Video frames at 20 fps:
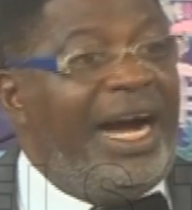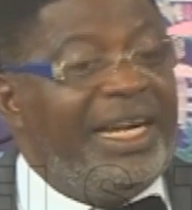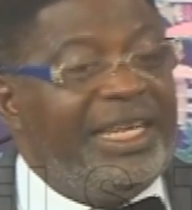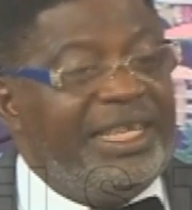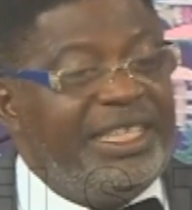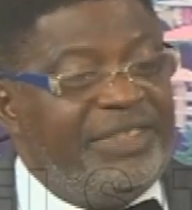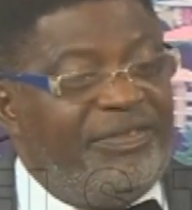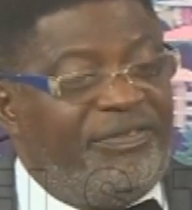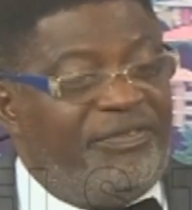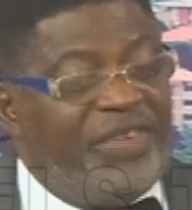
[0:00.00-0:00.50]

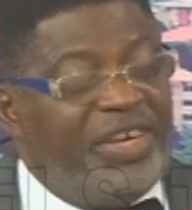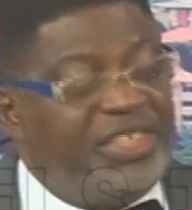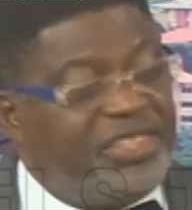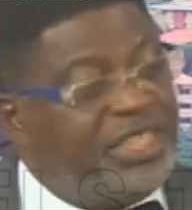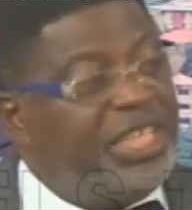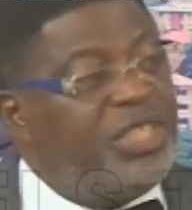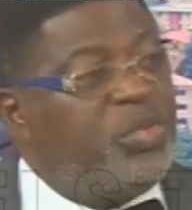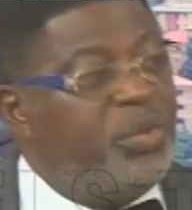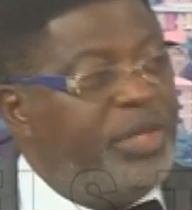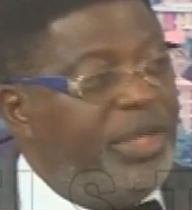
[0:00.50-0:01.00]
and is
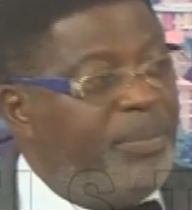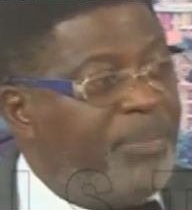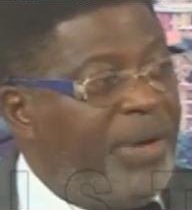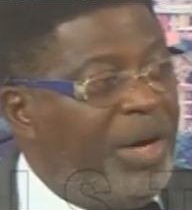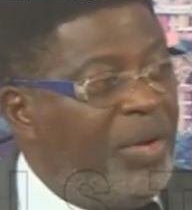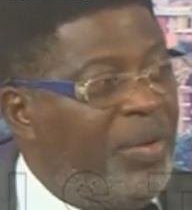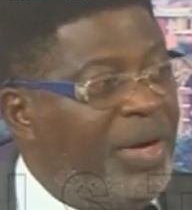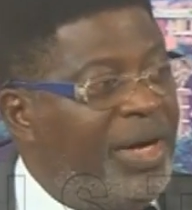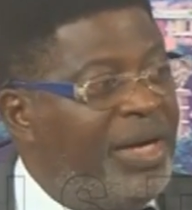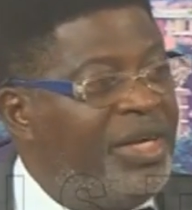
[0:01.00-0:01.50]
vested with the
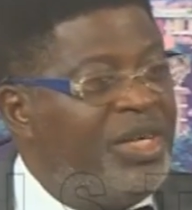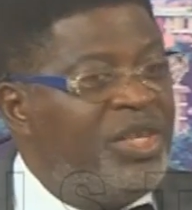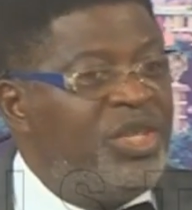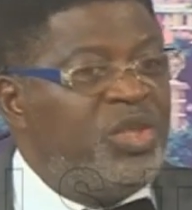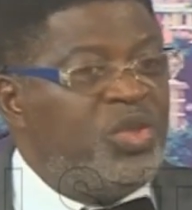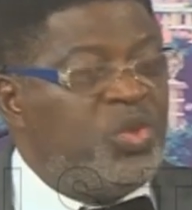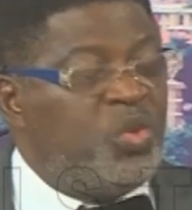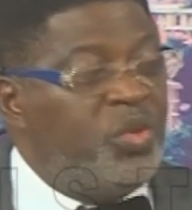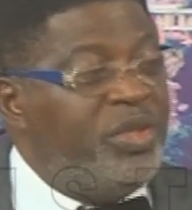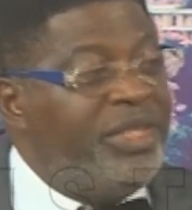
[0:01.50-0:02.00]
power
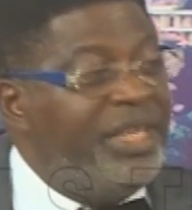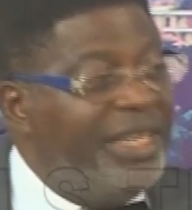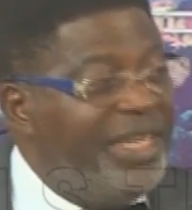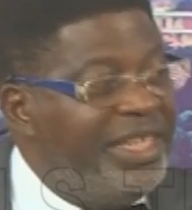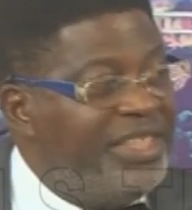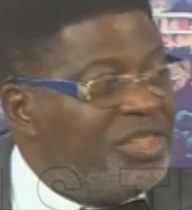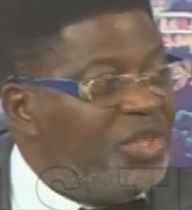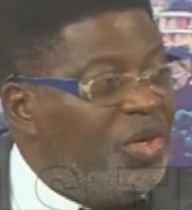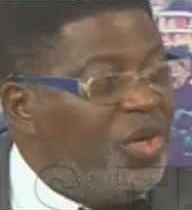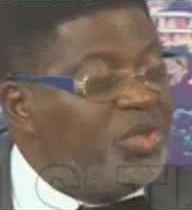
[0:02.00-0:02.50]
to
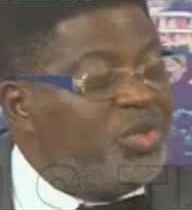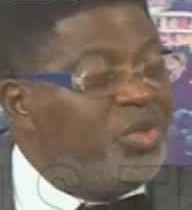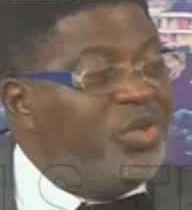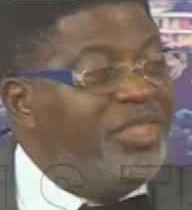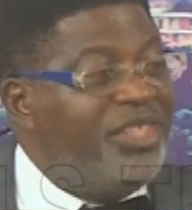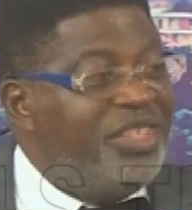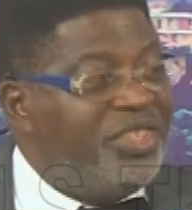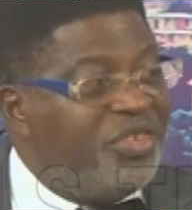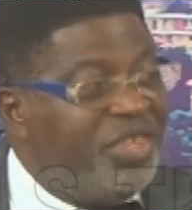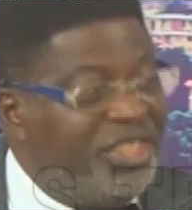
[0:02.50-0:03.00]
delist or to
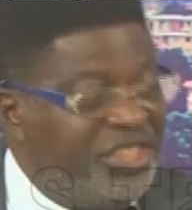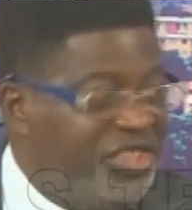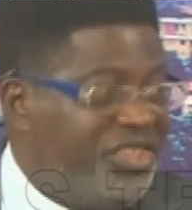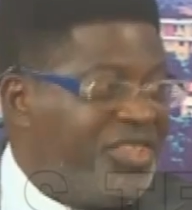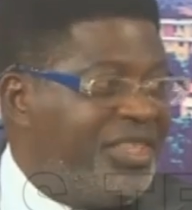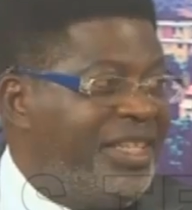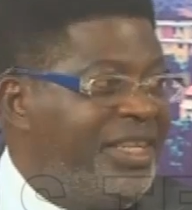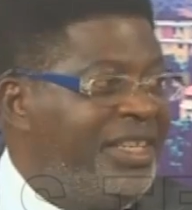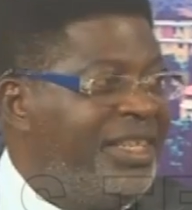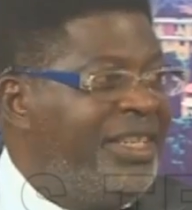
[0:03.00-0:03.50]

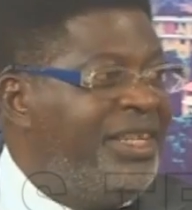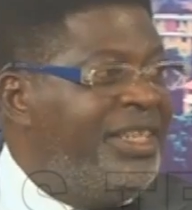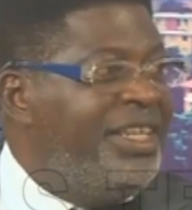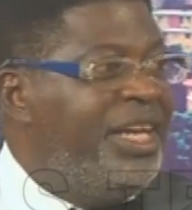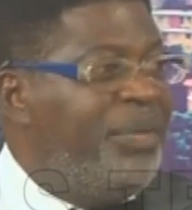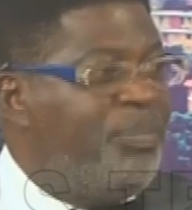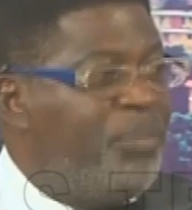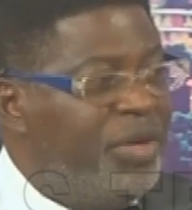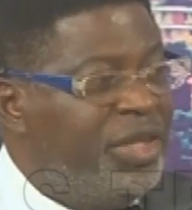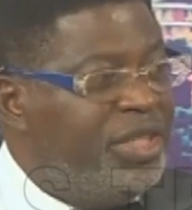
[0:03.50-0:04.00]
deregister
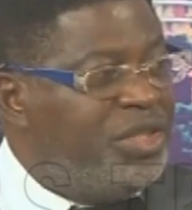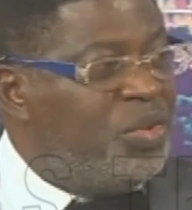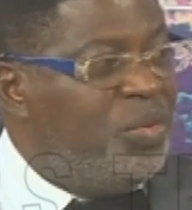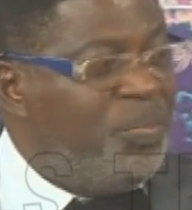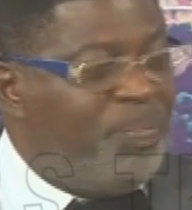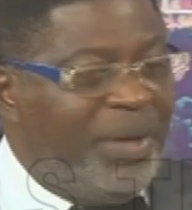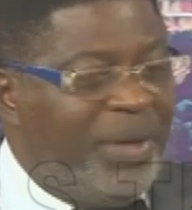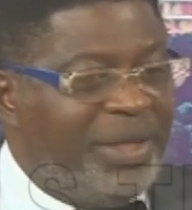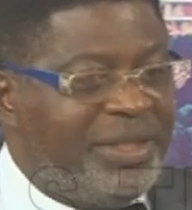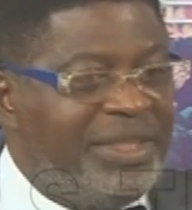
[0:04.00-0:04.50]
a
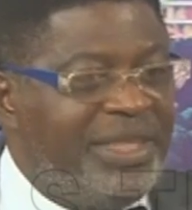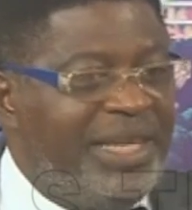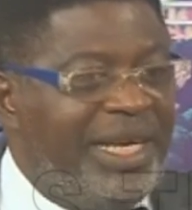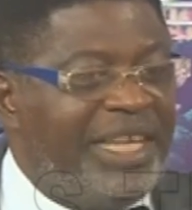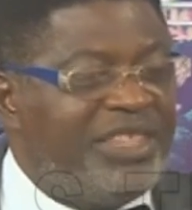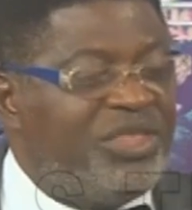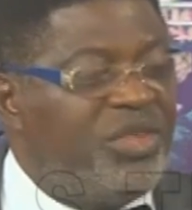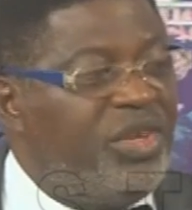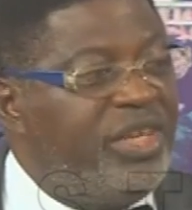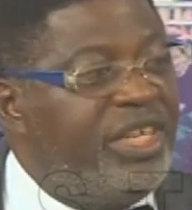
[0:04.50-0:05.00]
political party that
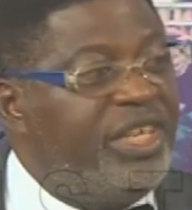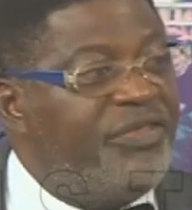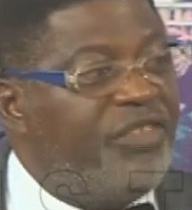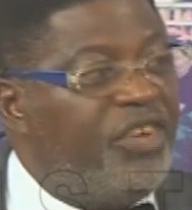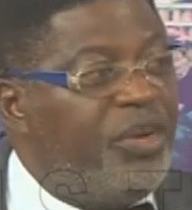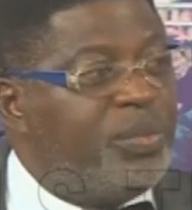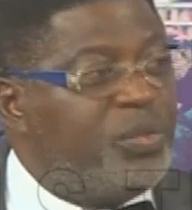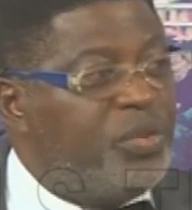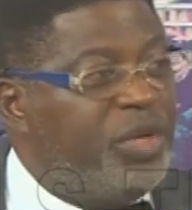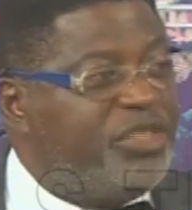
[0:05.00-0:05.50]
has not lived
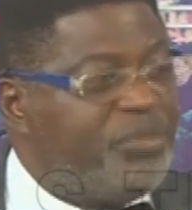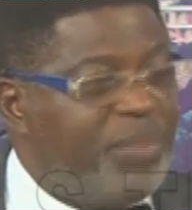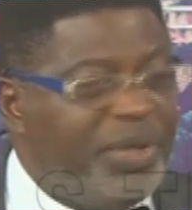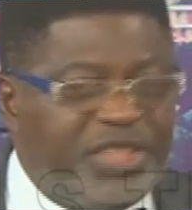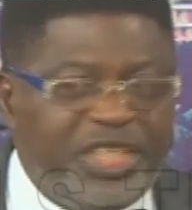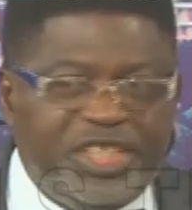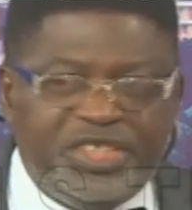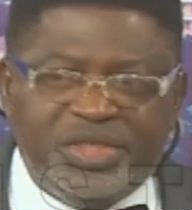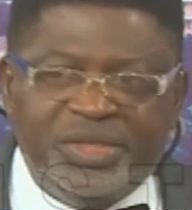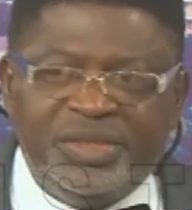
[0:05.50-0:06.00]
up to
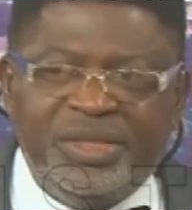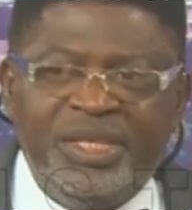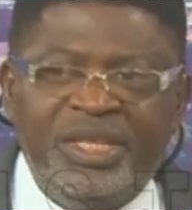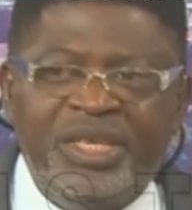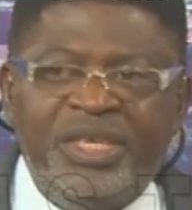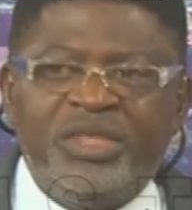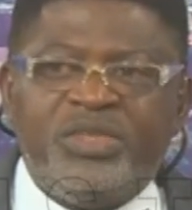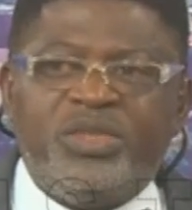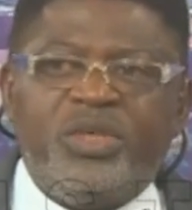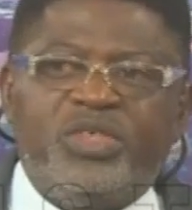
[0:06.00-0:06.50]
expectation.
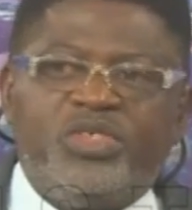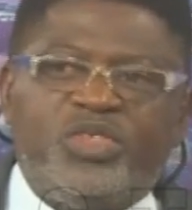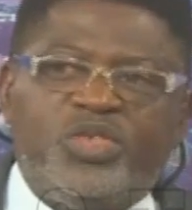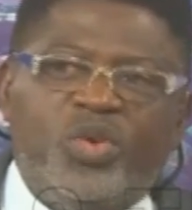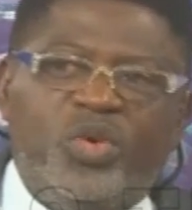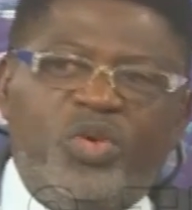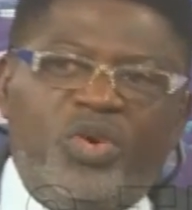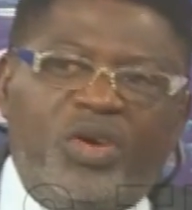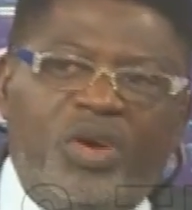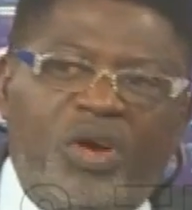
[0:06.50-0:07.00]
So,
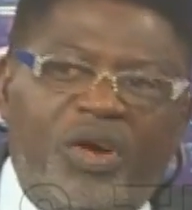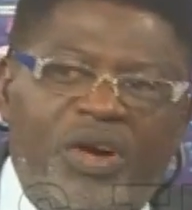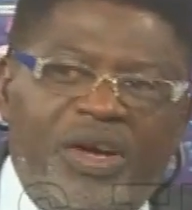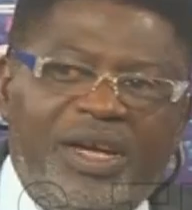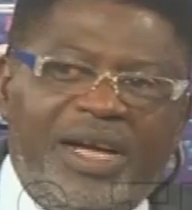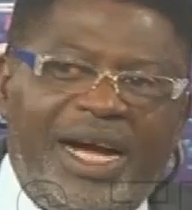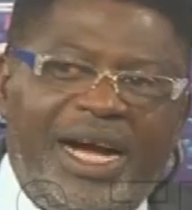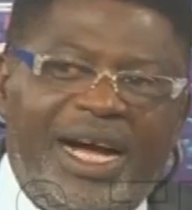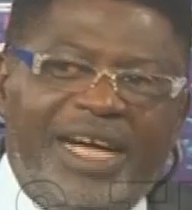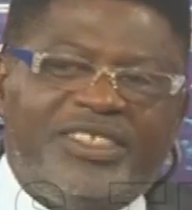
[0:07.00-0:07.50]
so
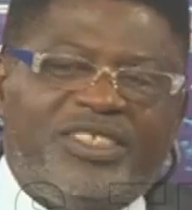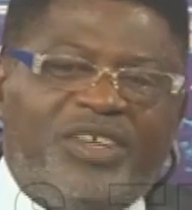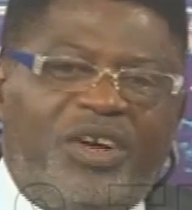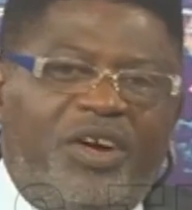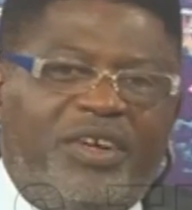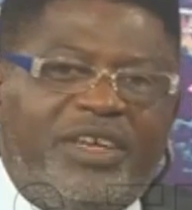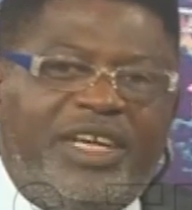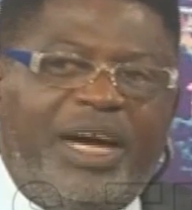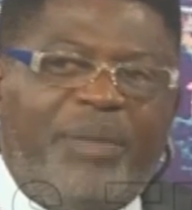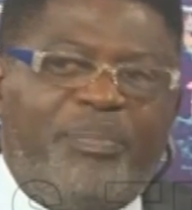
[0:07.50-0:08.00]
long as
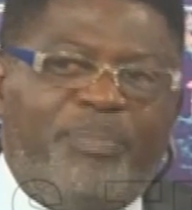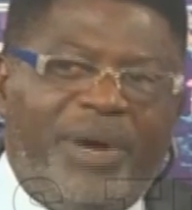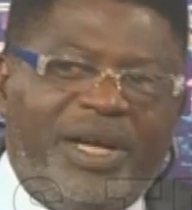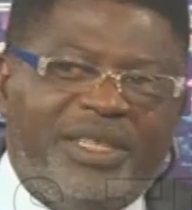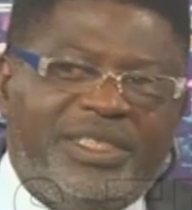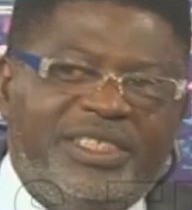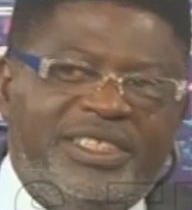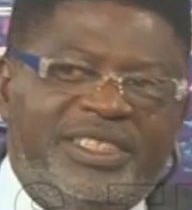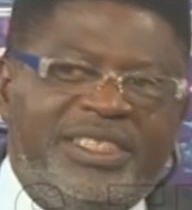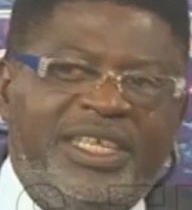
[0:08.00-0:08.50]
other
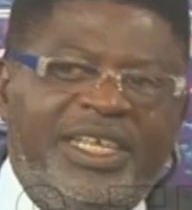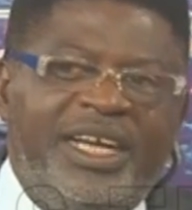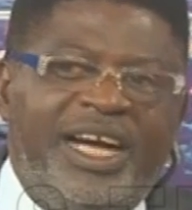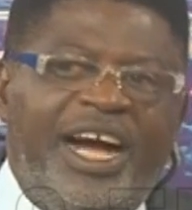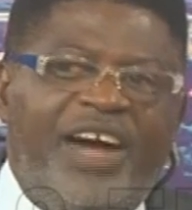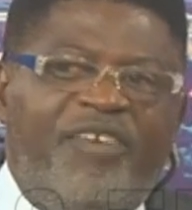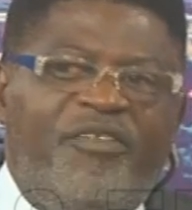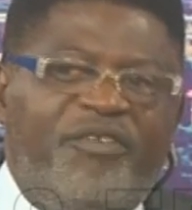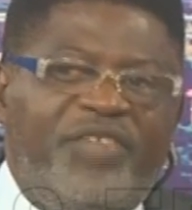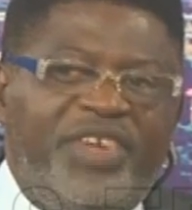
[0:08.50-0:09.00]
parties
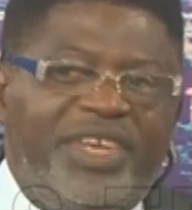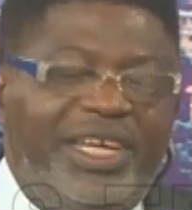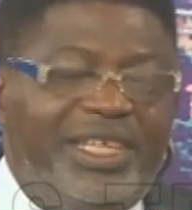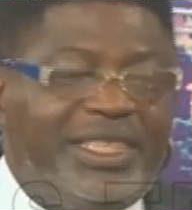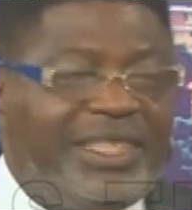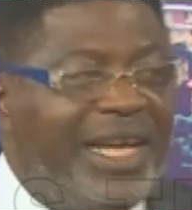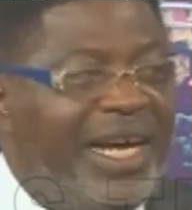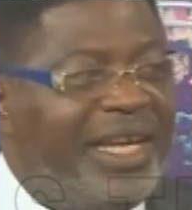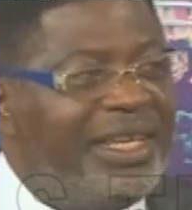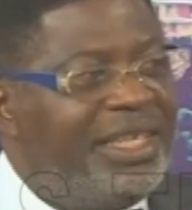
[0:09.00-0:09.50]
have
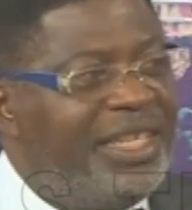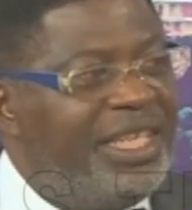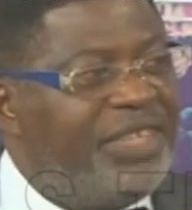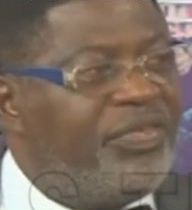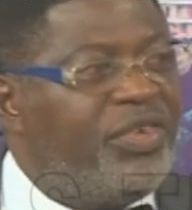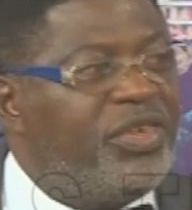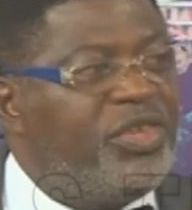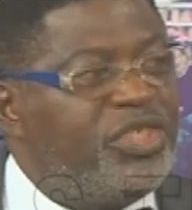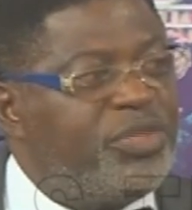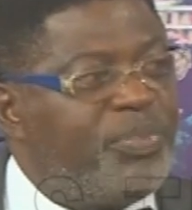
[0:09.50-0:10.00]
fielded
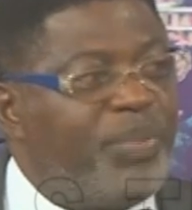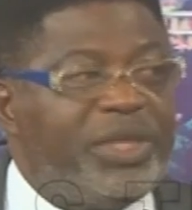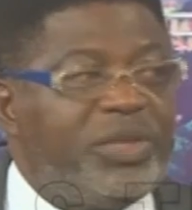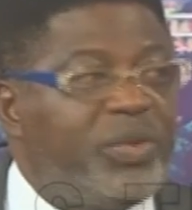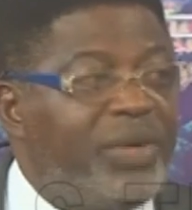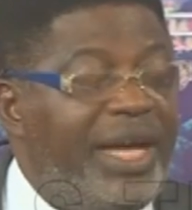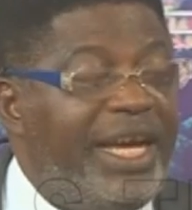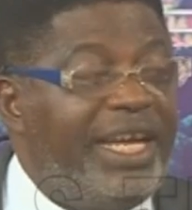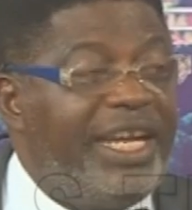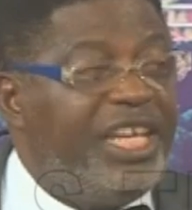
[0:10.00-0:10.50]
candidates for those
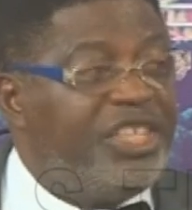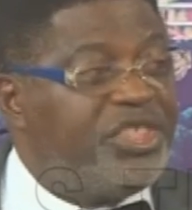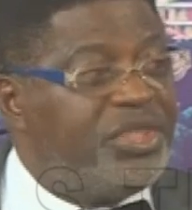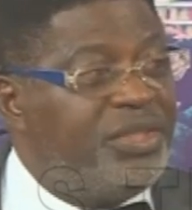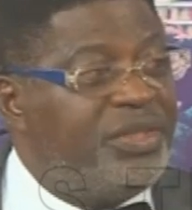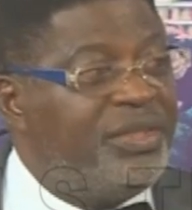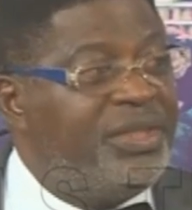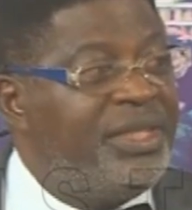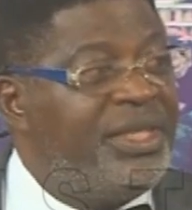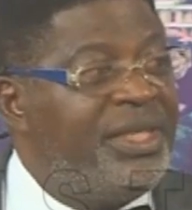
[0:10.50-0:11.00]
particular
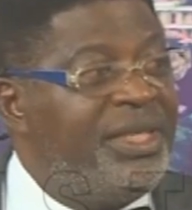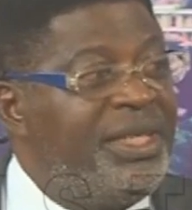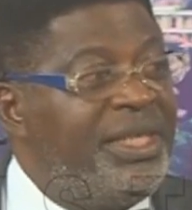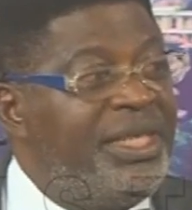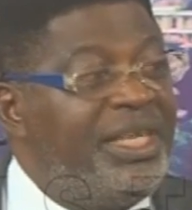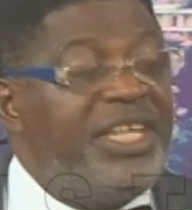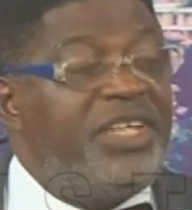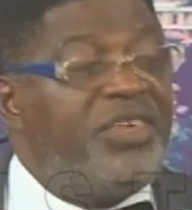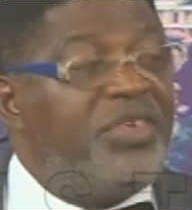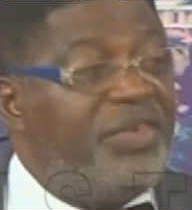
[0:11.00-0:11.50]
elections
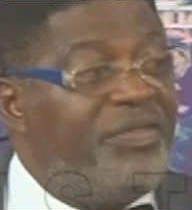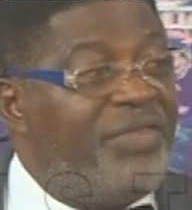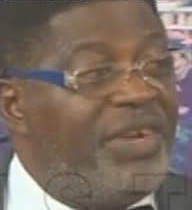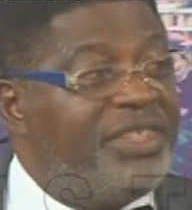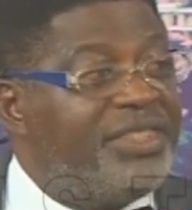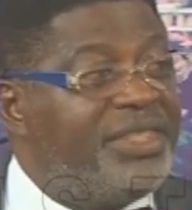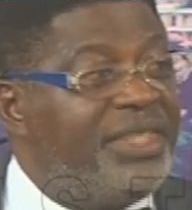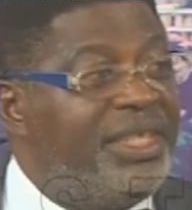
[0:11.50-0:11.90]
in Rivers